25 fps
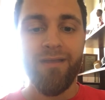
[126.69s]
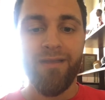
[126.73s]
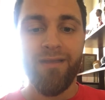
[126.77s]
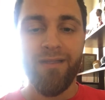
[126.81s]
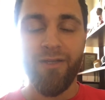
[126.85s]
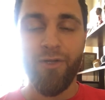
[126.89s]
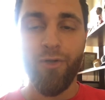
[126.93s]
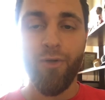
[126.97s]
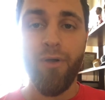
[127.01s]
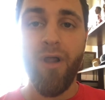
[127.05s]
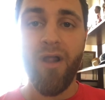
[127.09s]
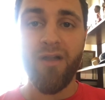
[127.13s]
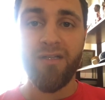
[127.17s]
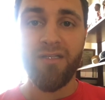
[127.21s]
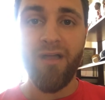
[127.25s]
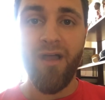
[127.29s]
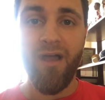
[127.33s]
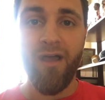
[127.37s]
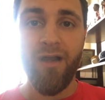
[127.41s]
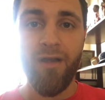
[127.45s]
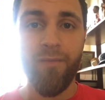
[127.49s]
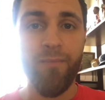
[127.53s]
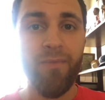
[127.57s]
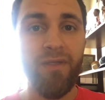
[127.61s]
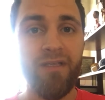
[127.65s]
Your
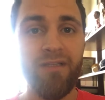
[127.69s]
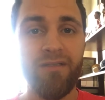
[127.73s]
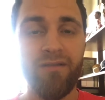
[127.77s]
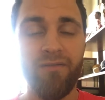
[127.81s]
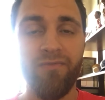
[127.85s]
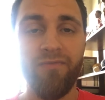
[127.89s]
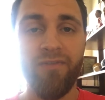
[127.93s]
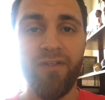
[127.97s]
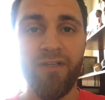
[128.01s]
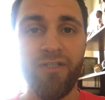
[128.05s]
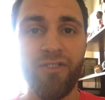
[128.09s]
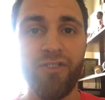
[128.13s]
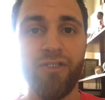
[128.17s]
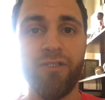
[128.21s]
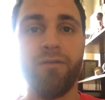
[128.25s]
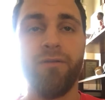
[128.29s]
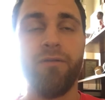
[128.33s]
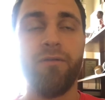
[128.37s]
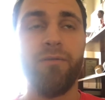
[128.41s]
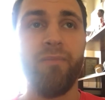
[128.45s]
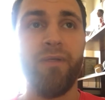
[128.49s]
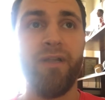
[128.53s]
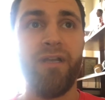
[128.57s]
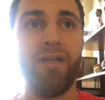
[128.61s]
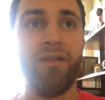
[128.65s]
autonomy is a fiction,
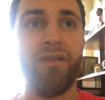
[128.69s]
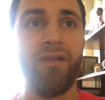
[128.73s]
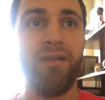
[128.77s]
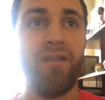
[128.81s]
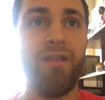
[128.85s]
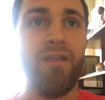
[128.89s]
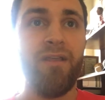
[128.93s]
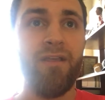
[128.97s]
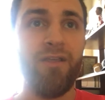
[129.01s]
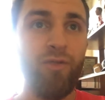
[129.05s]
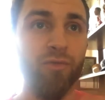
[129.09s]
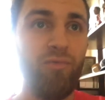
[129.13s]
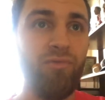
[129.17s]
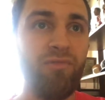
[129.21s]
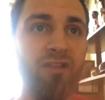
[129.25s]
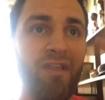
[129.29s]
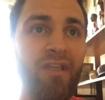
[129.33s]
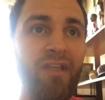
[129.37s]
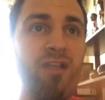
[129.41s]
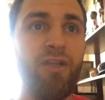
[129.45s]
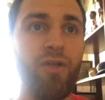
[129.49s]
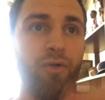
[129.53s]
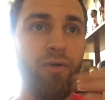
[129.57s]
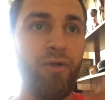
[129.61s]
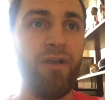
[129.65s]
meaning you
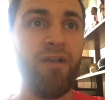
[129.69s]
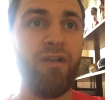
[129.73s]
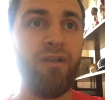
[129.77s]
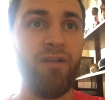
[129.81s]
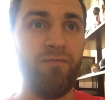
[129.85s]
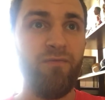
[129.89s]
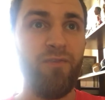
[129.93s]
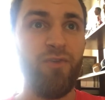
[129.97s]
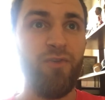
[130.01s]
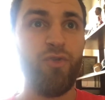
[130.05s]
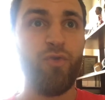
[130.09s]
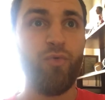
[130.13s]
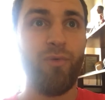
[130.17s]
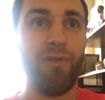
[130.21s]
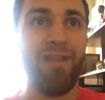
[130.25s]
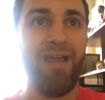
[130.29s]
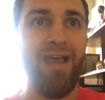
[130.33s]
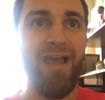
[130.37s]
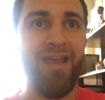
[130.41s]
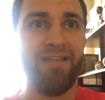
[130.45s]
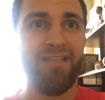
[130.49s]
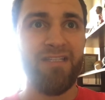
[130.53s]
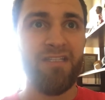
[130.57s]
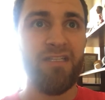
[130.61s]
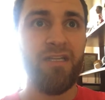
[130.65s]
think you're an
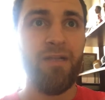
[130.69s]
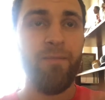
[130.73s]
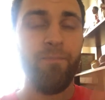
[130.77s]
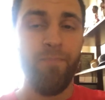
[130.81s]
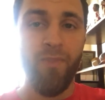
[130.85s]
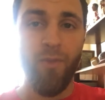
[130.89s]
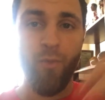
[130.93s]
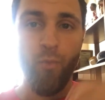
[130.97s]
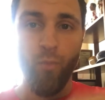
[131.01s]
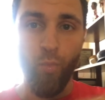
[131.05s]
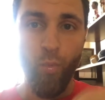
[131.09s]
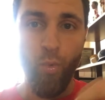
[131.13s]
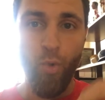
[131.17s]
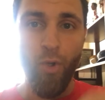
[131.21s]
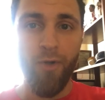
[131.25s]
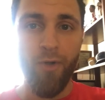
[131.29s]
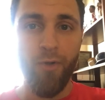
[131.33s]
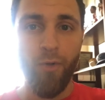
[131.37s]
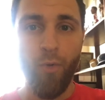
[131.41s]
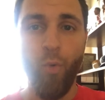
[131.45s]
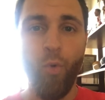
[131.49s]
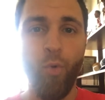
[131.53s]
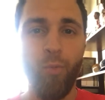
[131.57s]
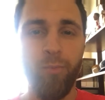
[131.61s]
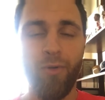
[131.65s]
individualized one
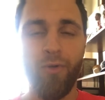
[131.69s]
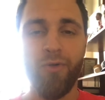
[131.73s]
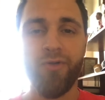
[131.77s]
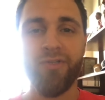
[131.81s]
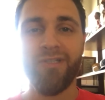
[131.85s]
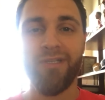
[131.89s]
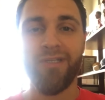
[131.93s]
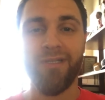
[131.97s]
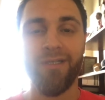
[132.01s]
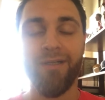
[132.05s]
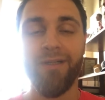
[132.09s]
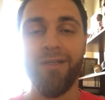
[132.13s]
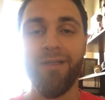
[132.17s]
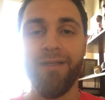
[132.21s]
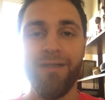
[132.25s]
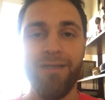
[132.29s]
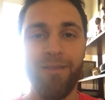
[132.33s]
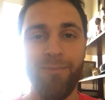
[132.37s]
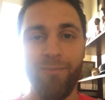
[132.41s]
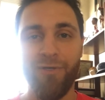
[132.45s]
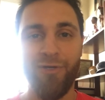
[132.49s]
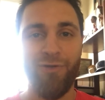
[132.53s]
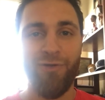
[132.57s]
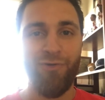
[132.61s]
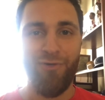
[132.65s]
whole person,
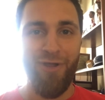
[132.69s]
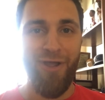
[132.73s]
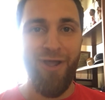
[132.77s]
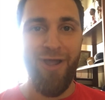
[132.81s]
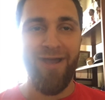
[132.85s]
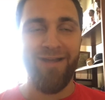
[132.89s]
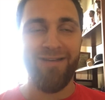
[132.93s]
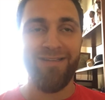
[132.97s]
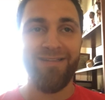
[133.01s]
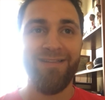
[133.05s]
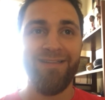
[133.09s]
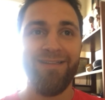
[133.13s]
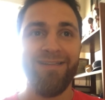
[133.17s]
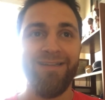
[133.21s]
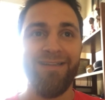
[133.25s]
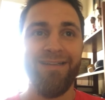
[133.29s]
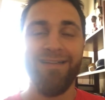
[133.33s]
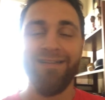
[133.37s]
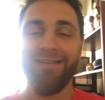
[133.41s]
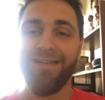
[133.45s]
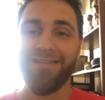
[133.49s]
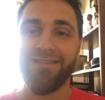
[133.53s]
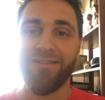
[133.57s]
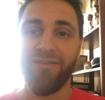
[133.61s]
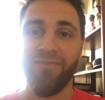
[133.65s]
but you're not.
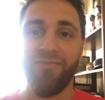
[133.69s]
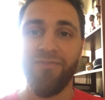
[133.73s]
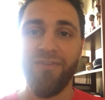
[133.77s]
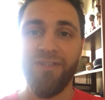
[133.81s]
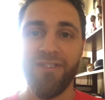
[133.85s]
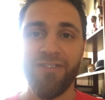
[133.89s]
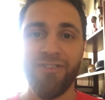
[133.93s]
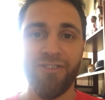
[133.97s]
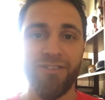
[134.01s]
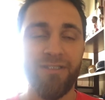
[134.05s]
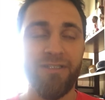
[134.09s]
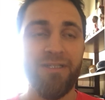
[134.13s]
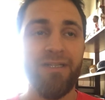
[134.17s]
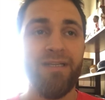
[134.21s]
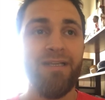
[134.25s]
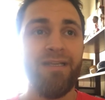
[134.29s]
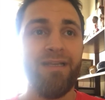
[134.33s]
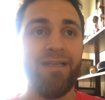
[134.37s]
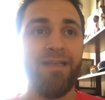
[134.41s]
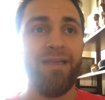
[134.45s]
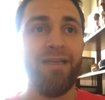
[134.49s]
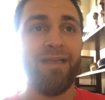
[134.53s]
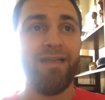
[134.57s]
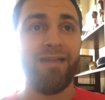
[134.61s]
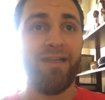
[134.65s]
That's a fiction,
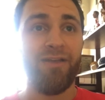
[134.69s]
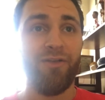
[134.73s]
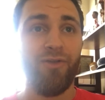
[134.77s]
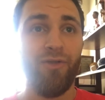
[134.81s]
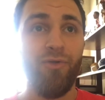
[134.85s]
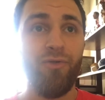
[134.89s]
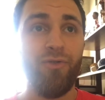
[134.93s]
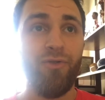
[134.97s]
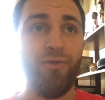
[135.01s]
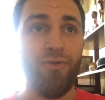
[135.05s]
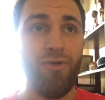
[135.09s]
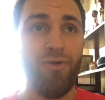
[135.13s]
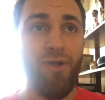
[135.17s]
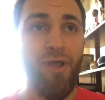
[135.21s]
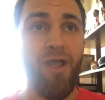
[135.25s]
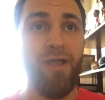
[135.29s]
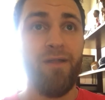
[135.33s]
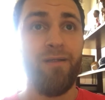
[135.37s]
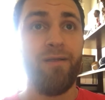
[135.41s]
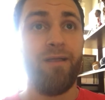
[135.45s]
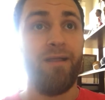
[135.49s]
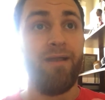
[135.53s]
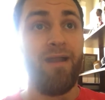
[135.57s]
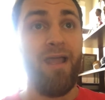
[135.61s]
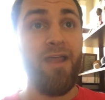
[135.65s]
and I know you're not,
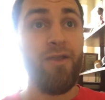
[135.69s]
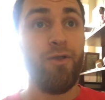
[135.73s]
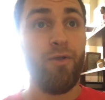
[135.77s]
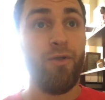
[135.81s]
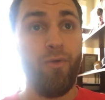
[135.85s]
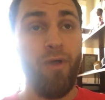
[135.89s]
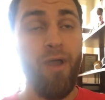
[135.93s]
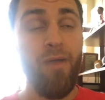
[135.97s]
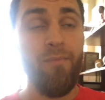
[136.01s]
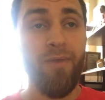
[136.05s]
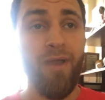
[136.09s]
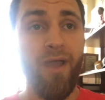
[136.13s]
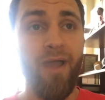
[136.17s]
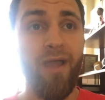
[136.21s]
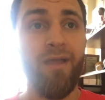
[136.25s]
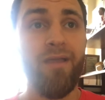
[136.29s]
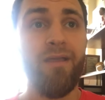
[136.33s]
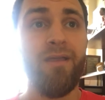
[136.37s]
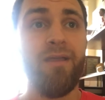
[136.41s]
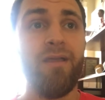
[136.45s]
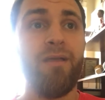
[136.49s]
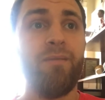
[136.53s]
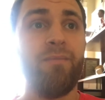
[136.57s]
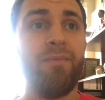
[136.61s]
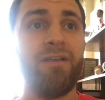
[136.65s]
and I know I'm not,
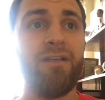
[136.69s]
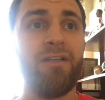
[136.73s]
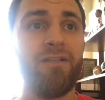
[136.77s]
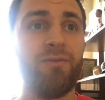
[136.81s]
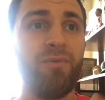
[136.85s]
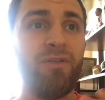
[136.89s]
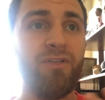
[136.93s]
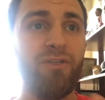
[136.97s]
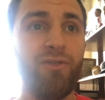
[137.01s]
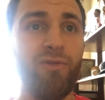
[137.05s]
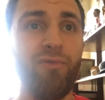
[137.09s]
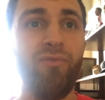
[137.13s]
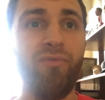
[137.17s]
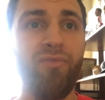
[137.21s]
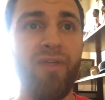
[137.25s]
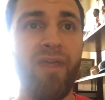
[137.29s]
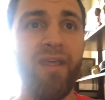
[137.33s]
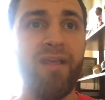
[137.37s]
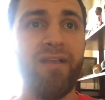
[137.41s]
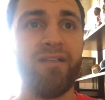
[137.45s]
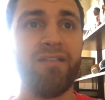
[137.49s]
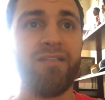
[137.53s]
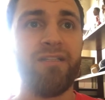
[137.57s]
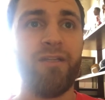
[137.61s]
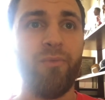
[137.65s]
because we do
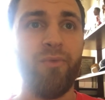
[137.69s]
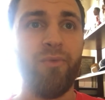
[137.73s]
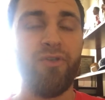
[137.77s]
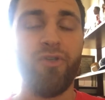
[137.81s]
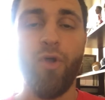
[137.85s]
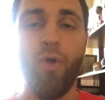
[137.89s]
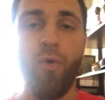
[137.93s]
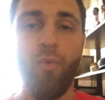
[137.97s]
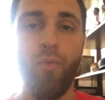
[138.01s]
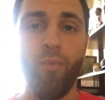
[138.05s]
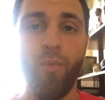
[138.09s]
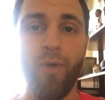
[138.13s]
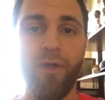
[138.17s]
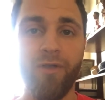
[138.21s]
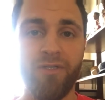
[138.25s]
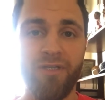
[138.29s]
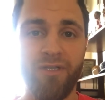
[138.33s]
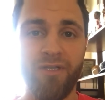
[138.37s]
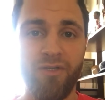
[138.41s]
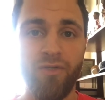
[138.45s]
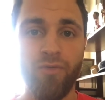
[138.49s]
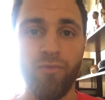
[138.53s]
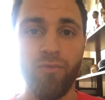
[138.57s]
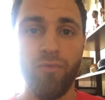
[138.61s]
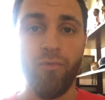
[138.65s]
things that we don't want to
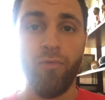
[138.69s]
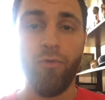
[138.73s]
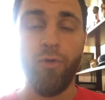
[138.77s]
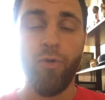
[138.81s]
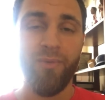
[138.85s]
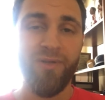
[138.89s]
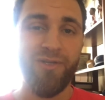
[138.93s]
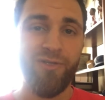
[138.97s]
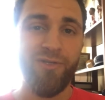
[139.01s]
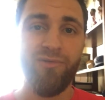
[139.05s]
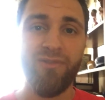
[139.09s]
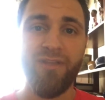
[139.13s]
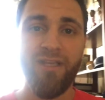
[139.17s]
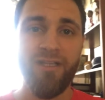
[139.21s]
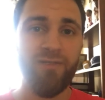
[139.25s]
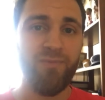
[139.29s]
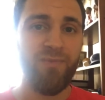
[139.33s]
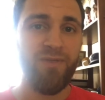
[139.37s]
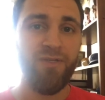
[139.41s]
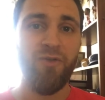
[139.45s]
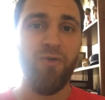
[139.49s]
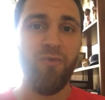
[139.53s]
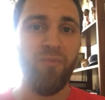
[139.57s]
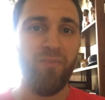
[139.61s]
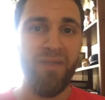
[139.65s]
do, or we do things
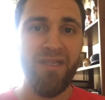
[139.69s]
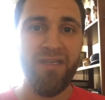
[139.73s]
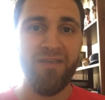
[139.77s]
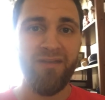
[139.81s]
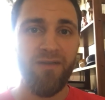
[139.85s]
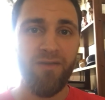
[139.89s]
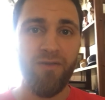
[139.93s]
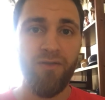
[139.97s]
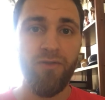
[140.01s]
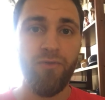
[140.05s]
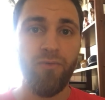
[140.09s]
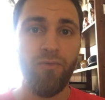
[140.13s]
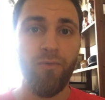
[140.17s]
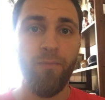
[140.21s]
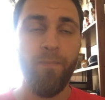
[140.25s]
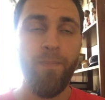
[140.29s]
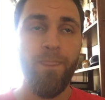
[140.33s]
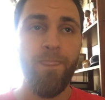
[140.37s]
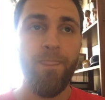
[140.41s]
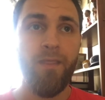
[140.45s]
we don't mean to do.